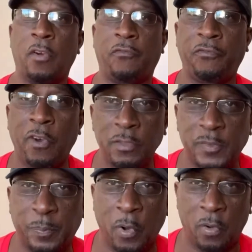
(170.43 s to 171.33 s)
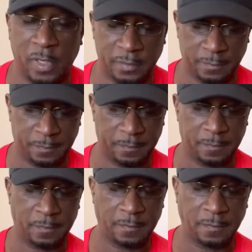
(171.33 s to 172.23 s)
her firstborn
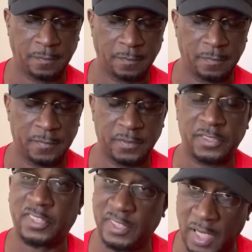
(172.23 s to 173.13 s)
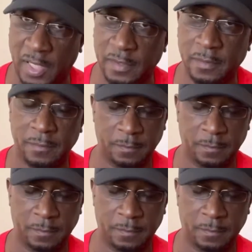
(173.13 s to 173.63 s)
son